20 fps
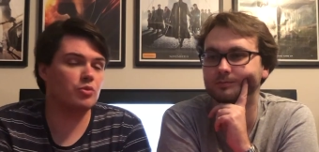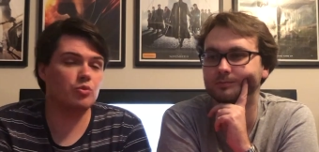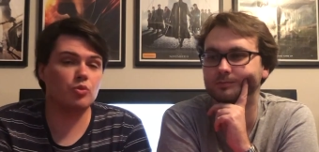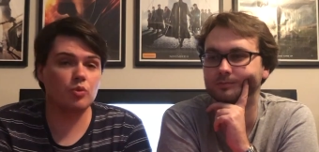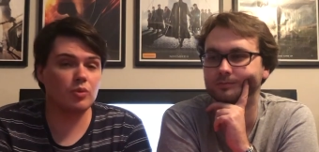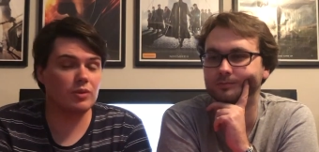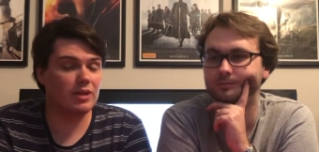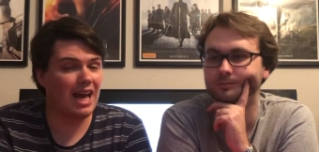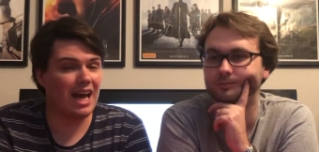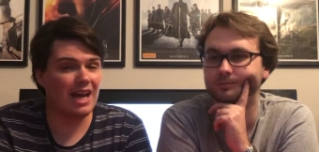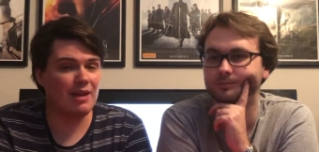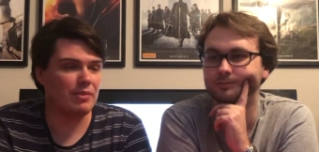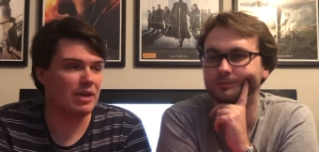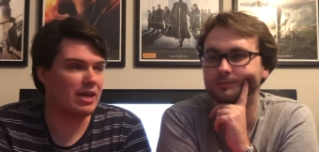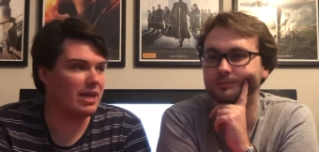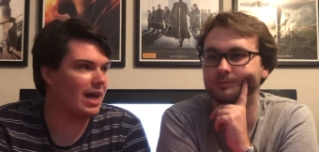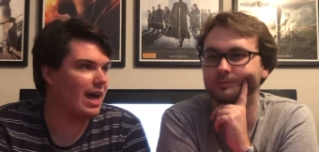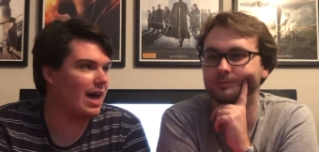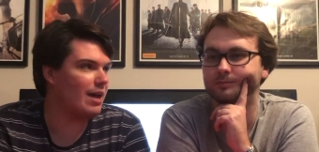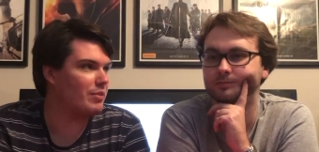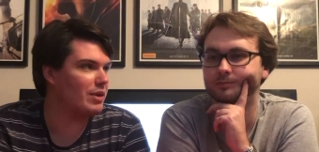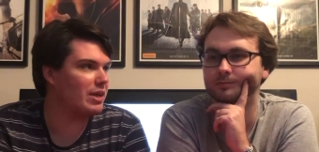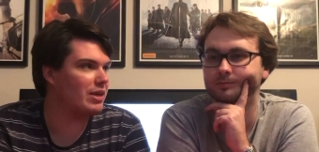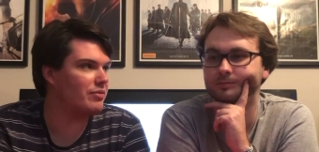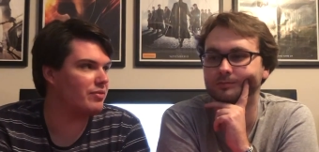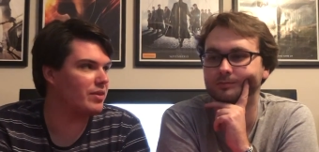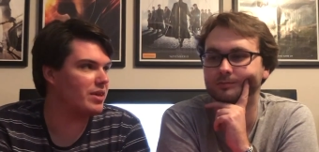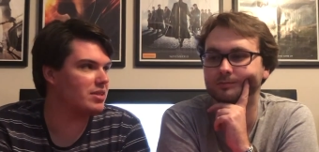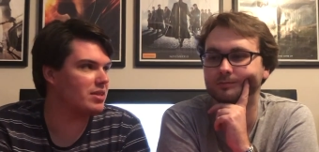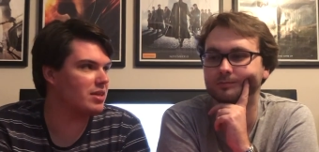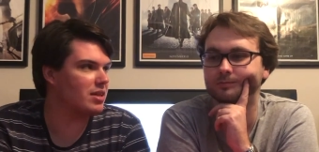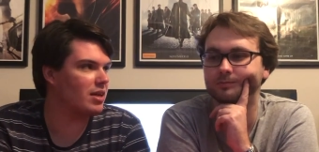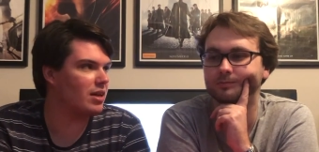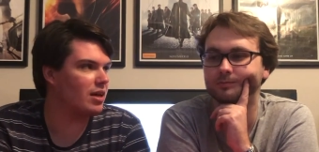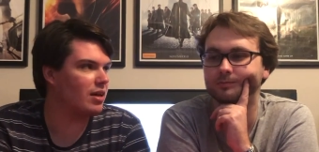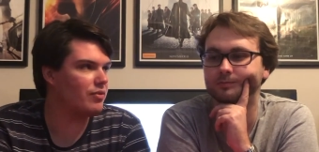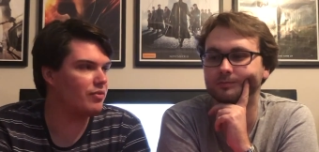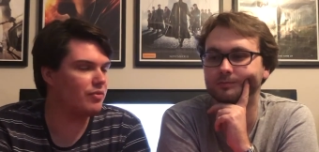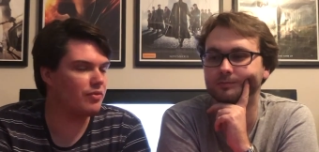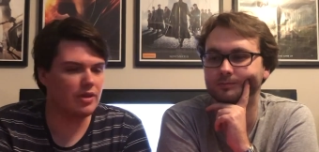Speaker 1: To, that had me it had me invested
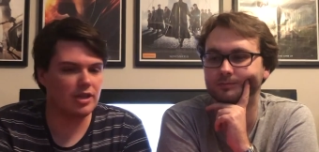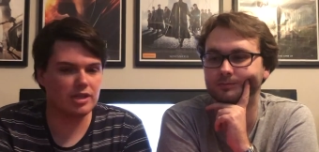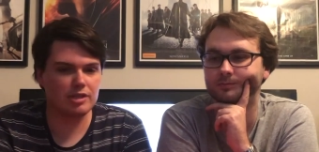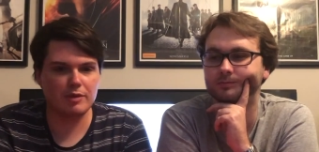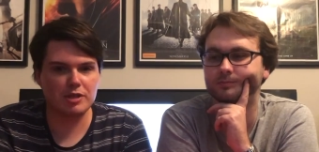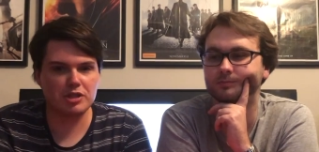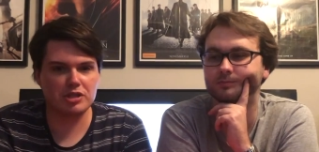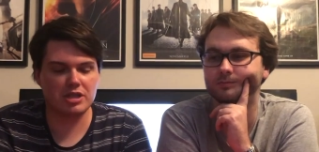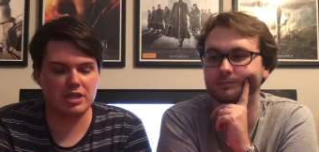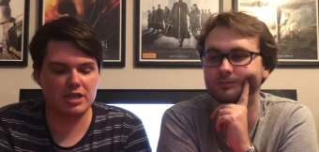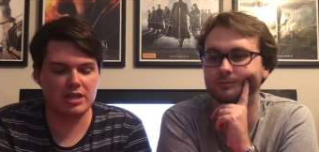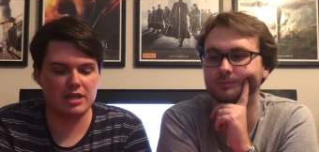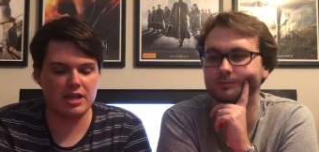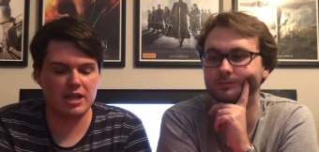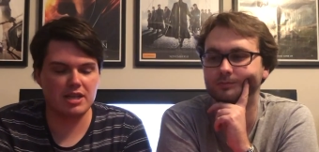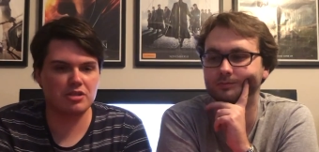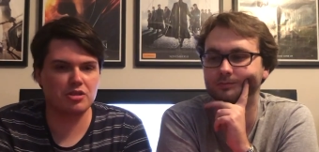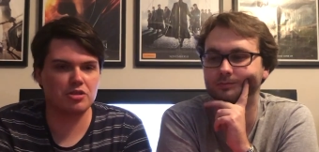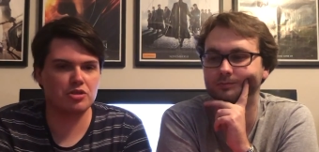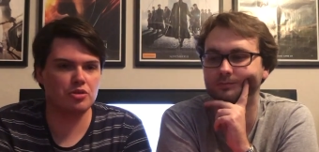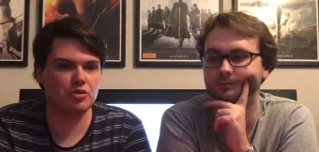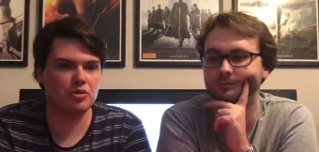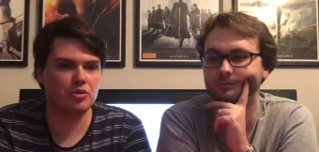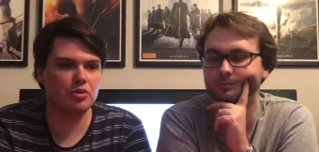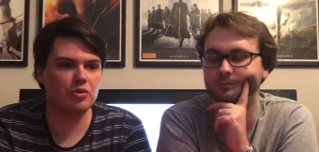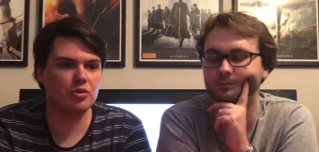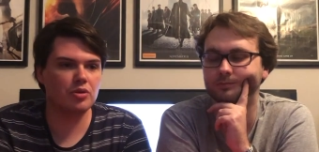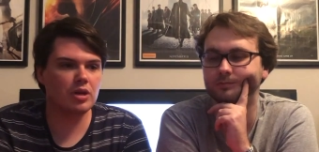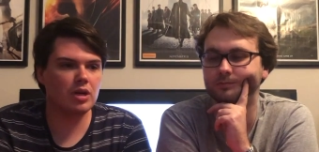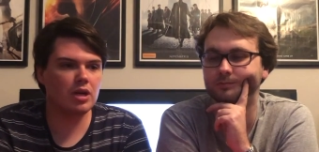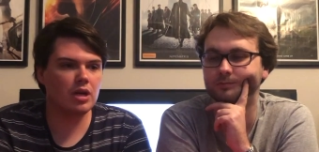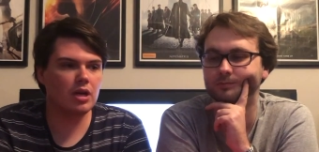enough, especially in Hester Shaw